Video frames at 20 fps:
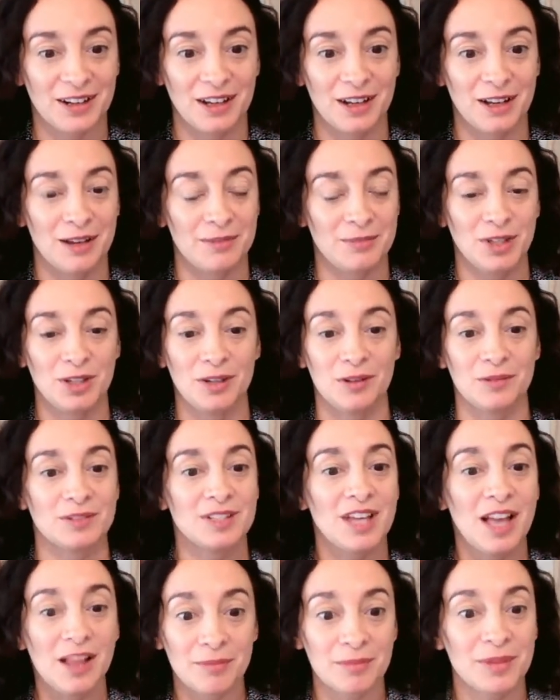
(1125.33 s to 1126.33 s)
You know,
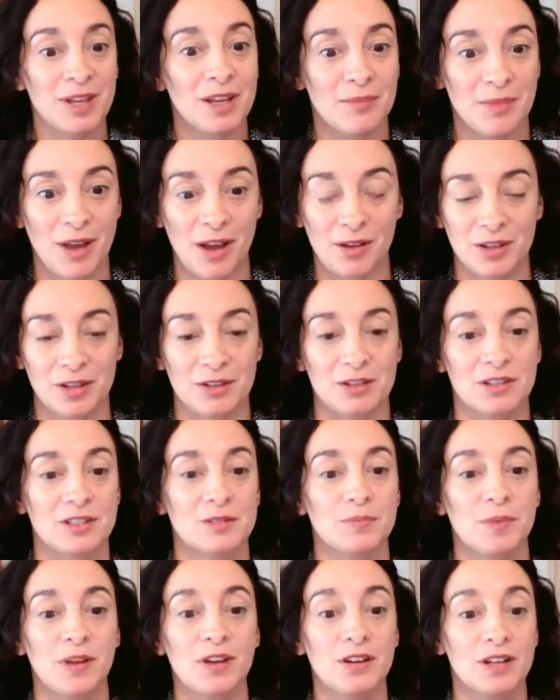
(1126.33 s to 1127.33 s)
tell me about your
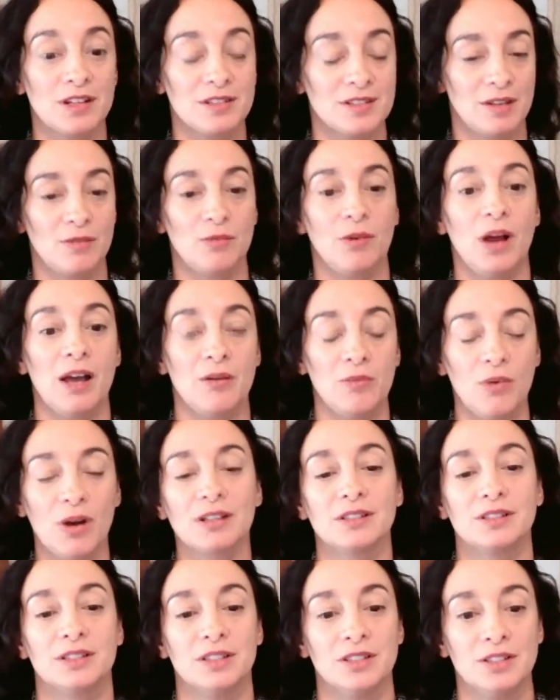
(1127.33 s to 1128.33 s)
experience. I
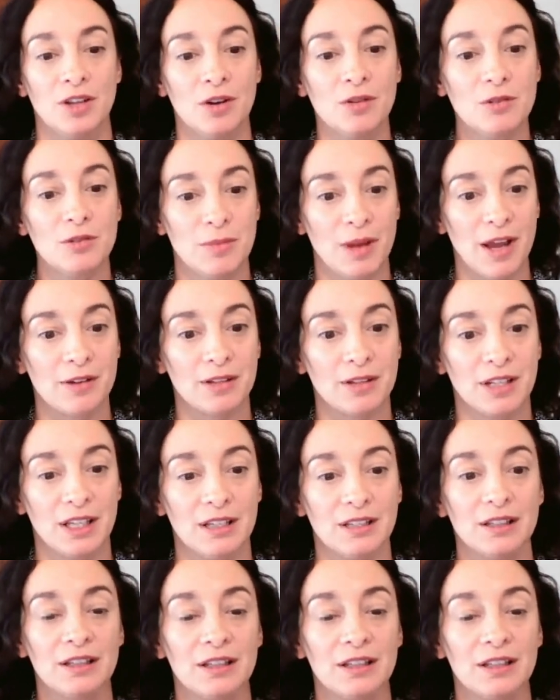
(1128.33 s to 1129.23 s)
want to know about it.